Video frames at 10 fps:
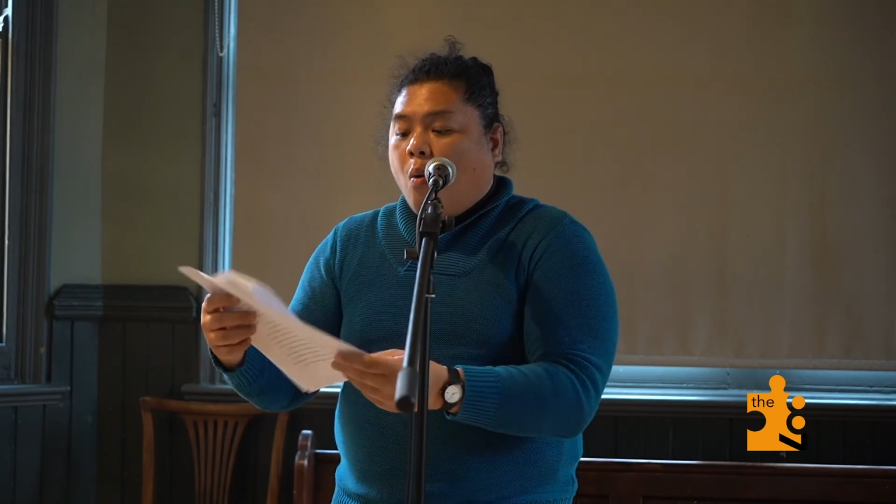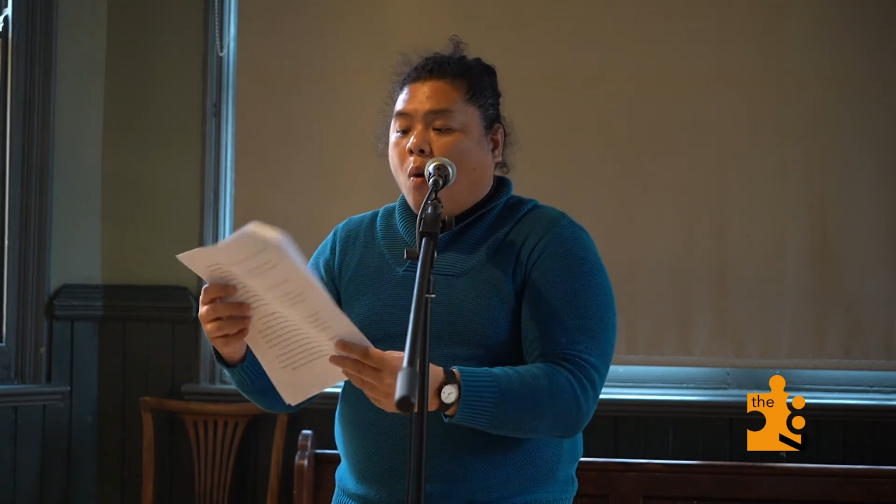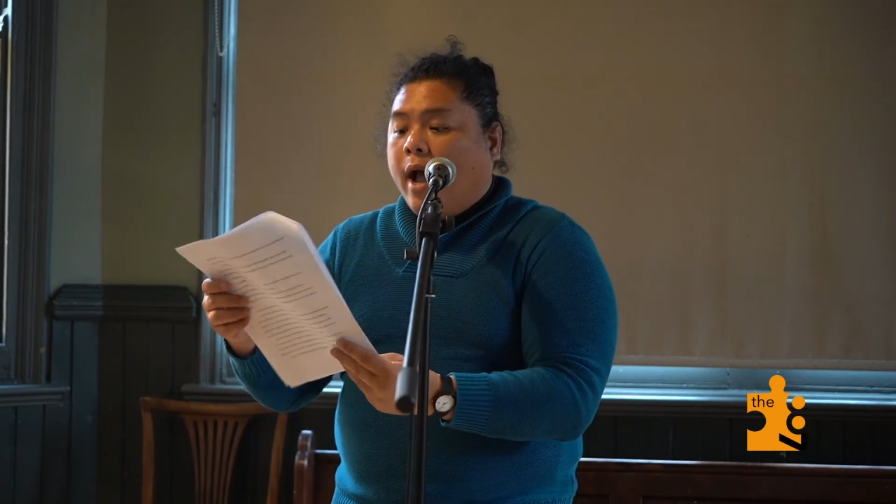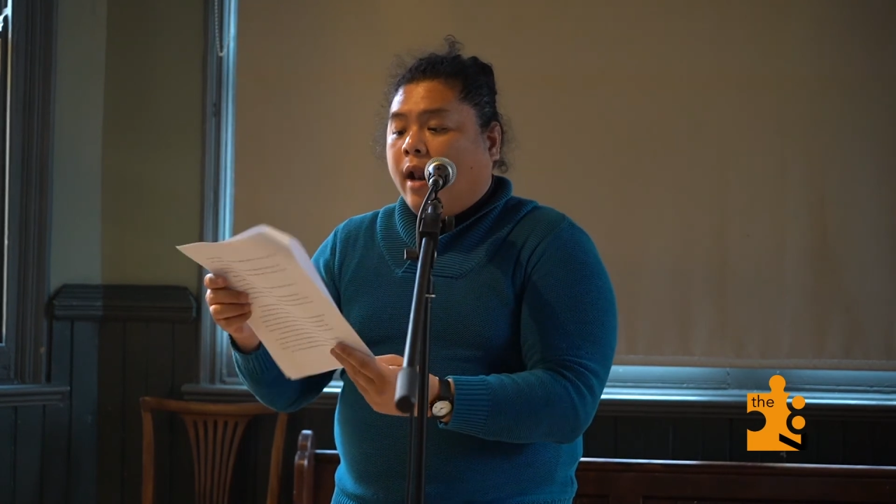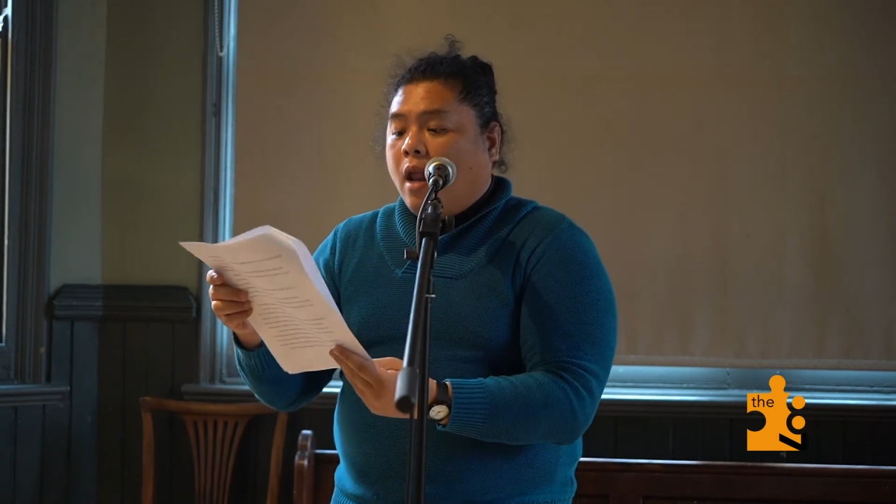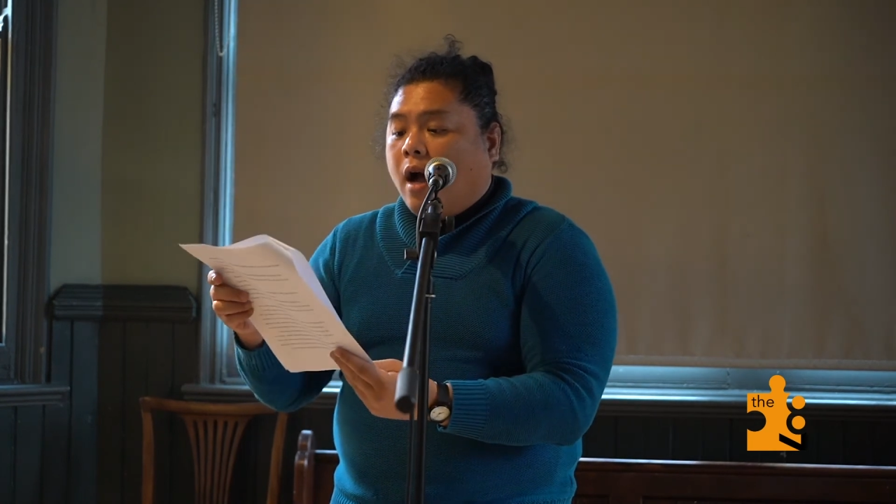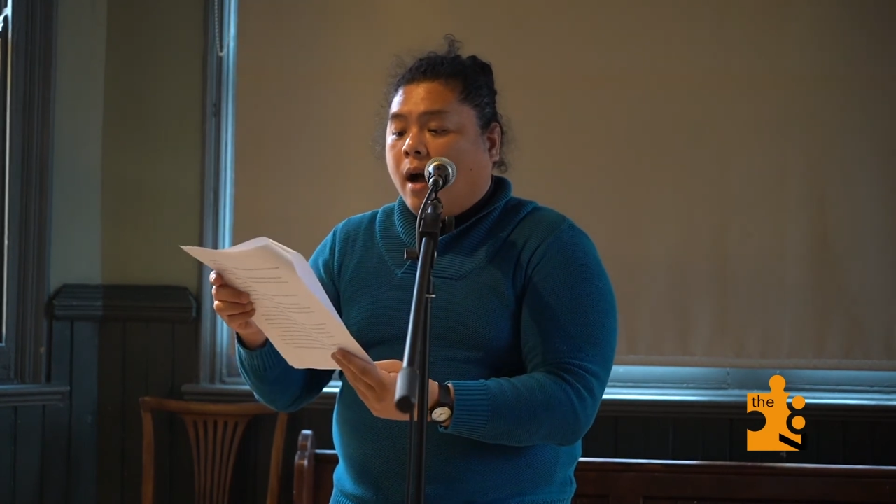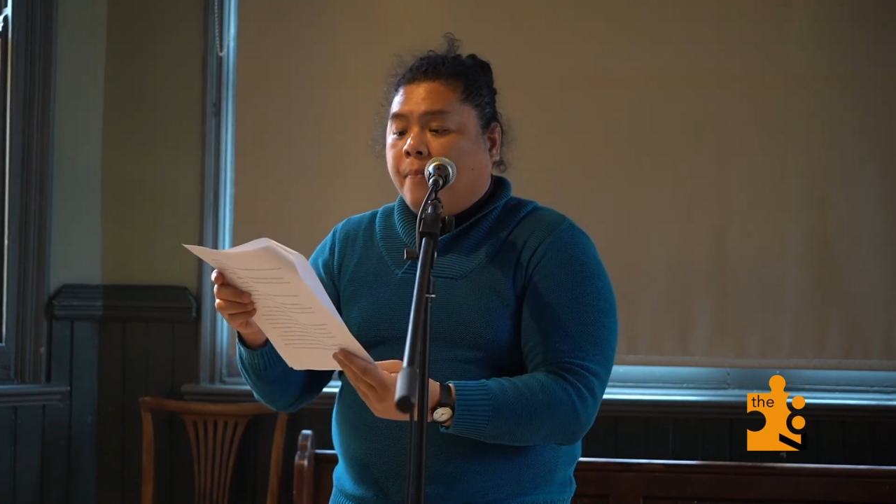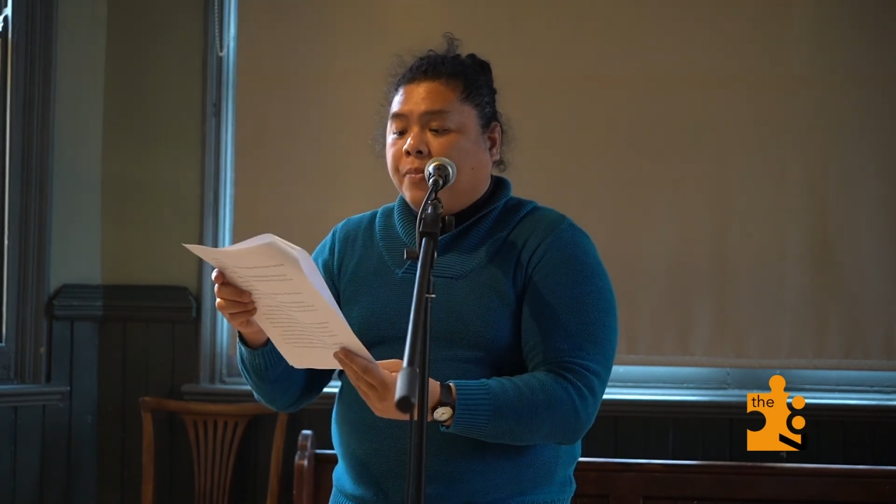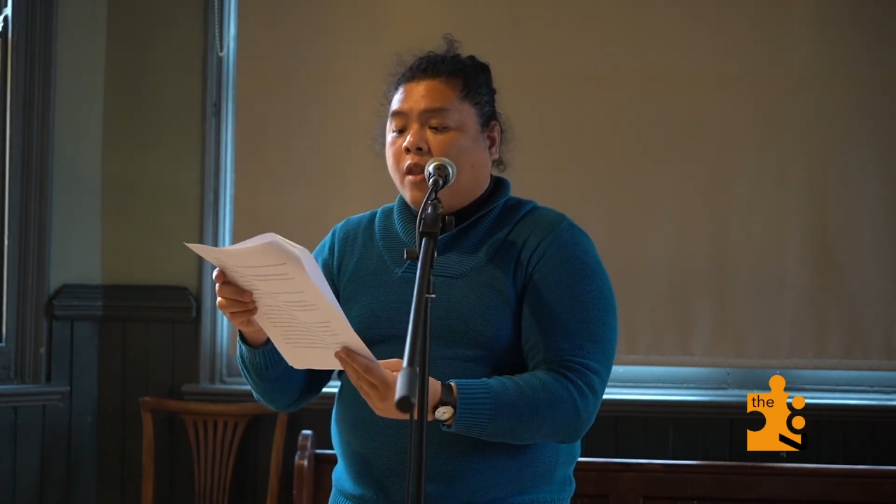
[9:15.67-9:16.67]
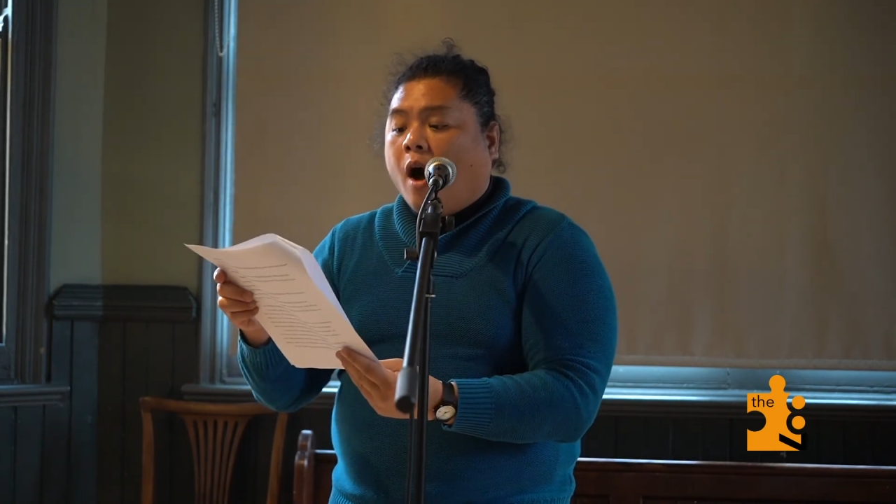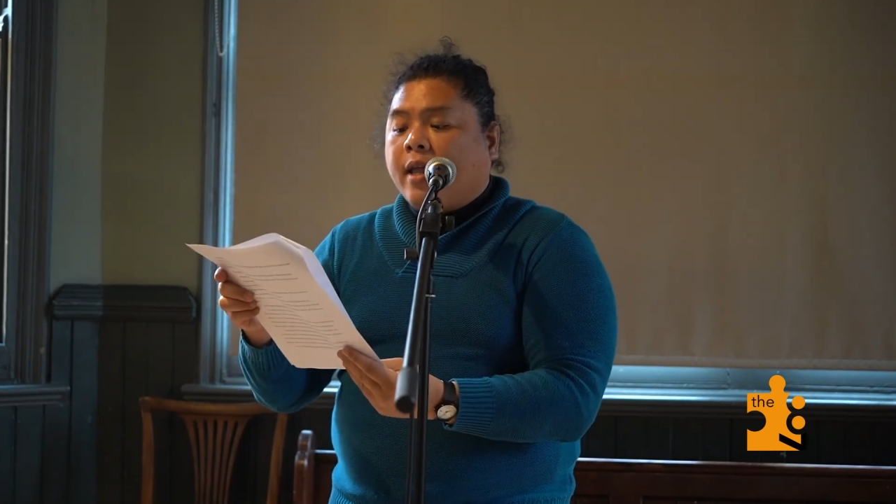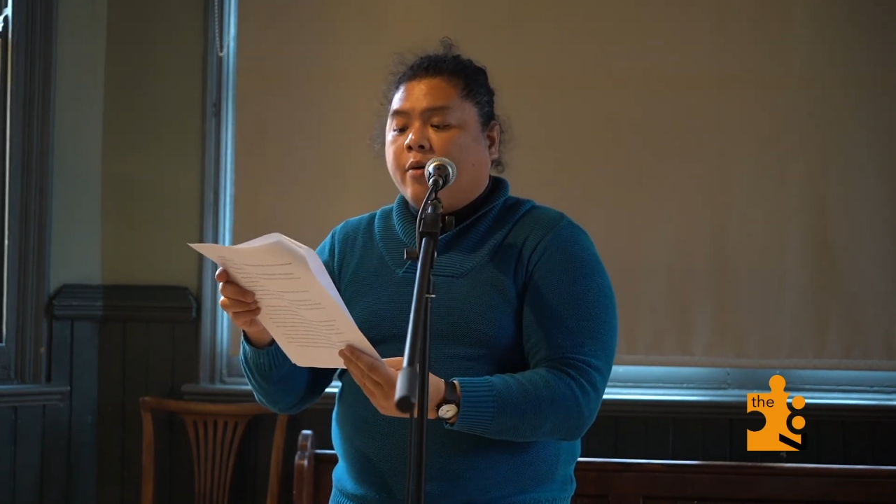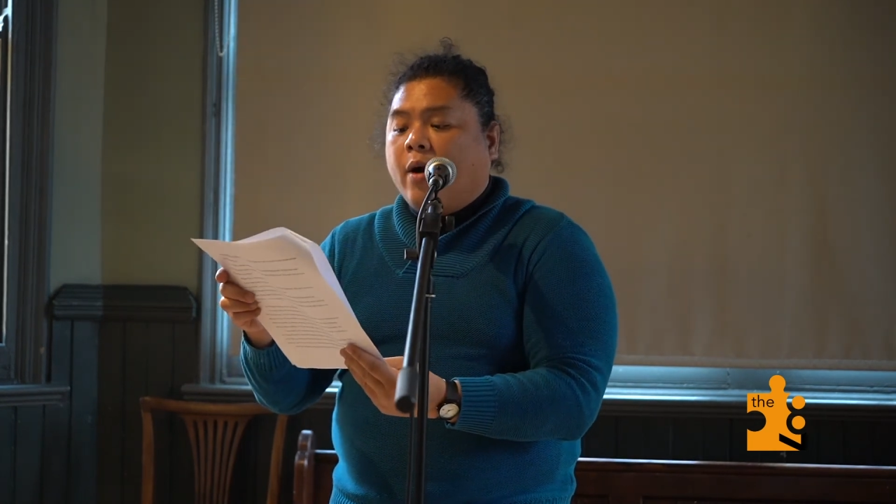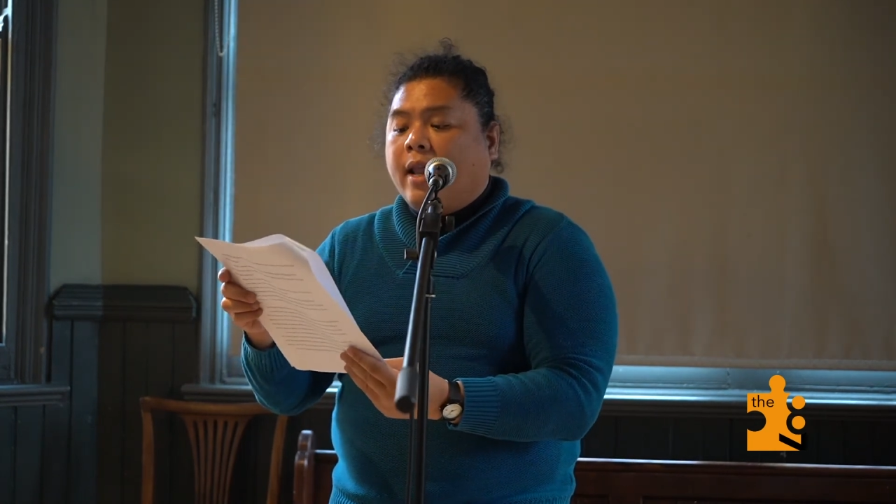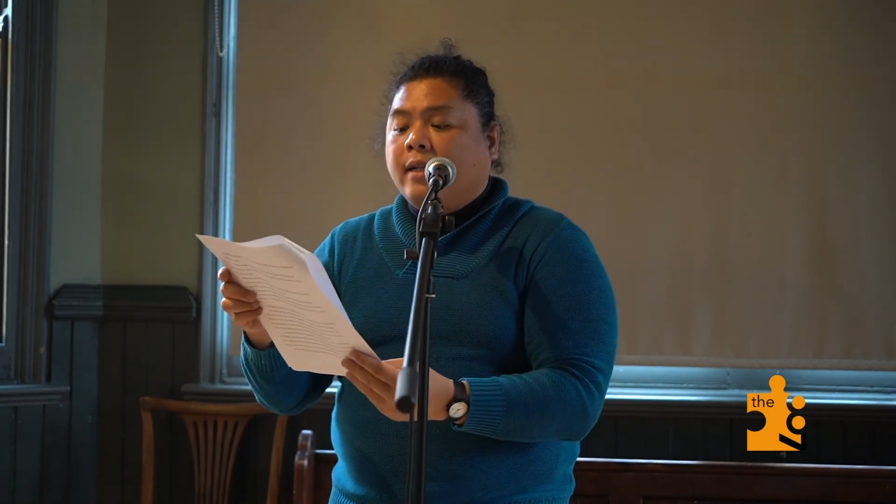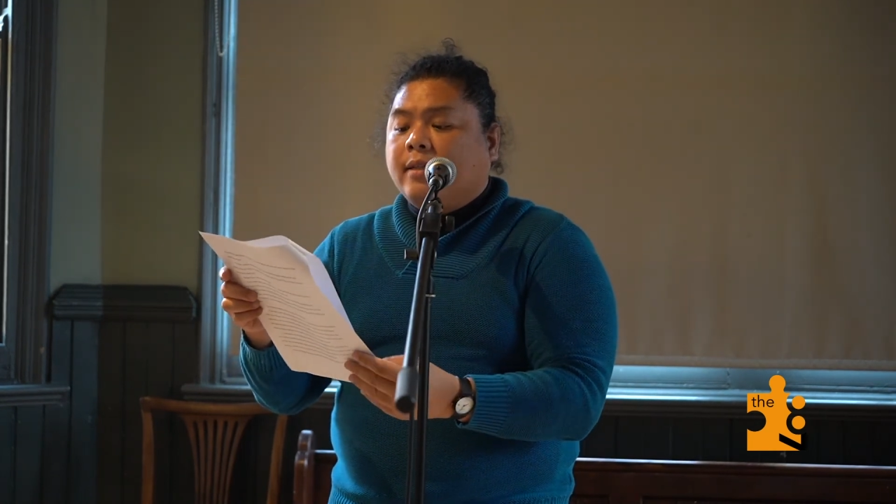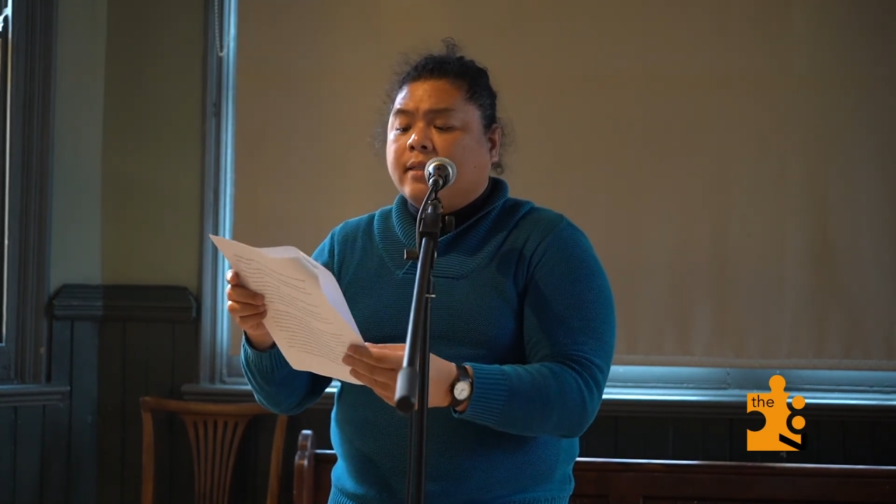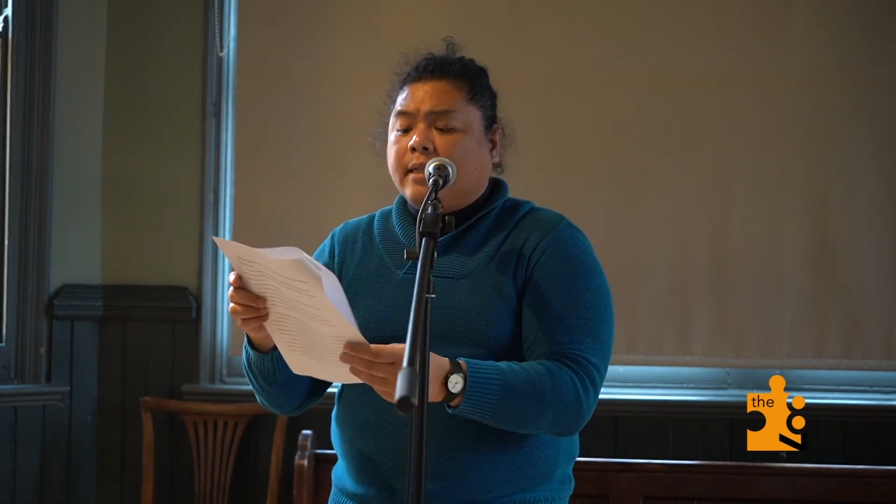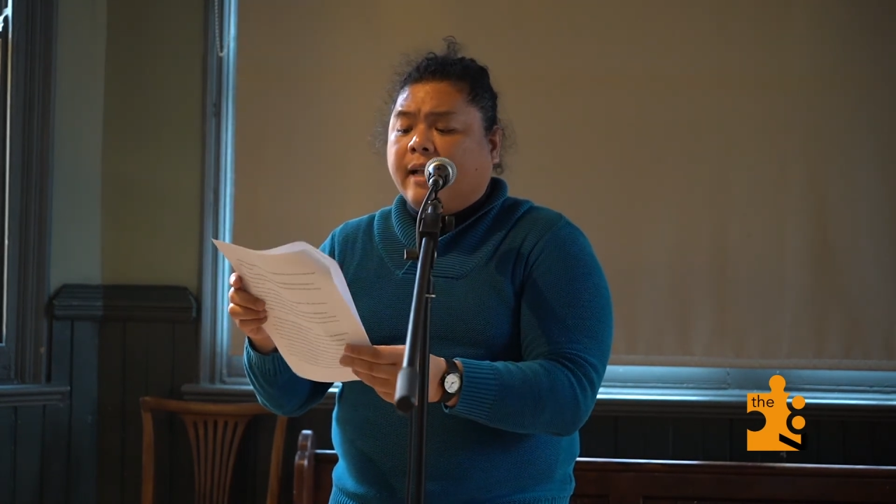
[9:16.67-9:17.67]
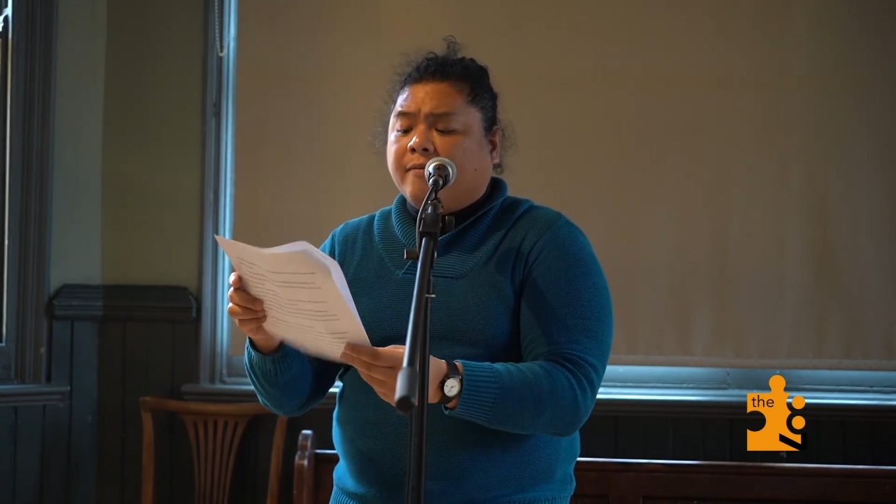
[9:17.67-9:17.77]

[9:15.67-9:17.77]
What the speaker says: while talking relentlessly,